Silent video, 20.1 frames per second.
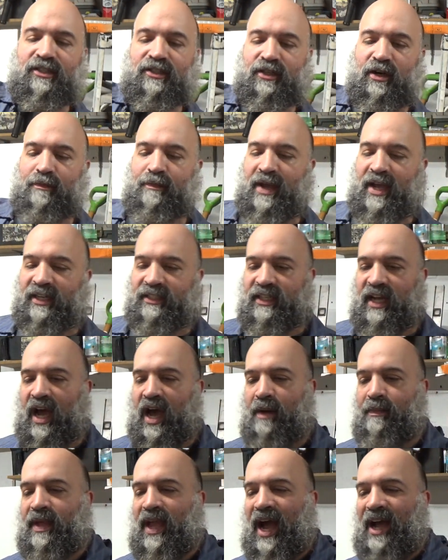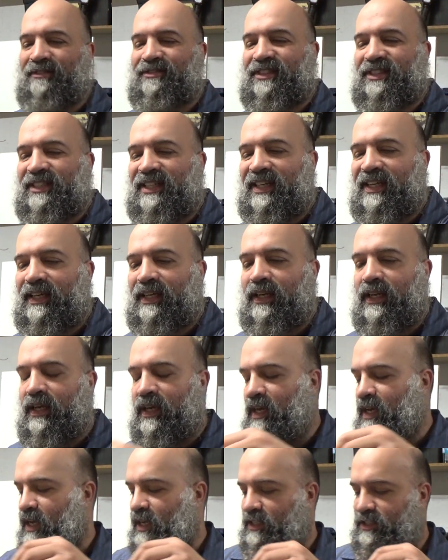Surpass Hobby. I've
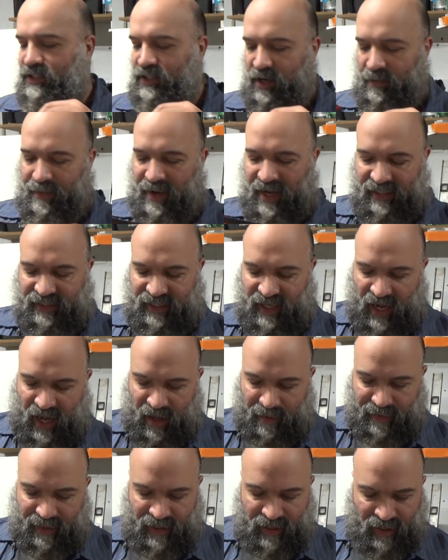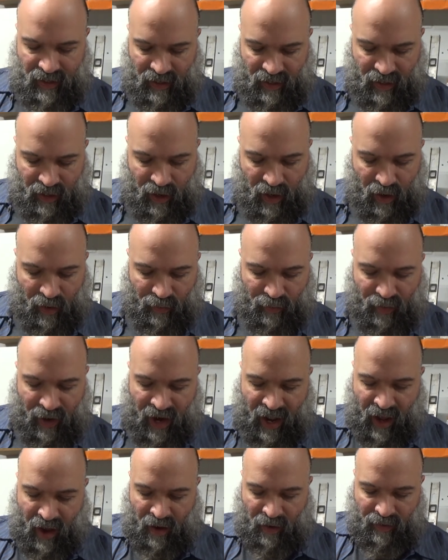seen Surpass Hobby
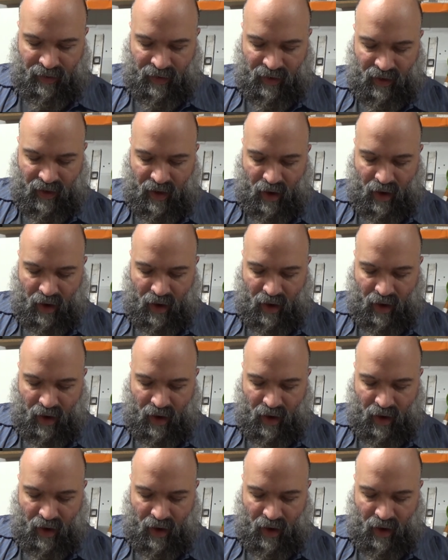around.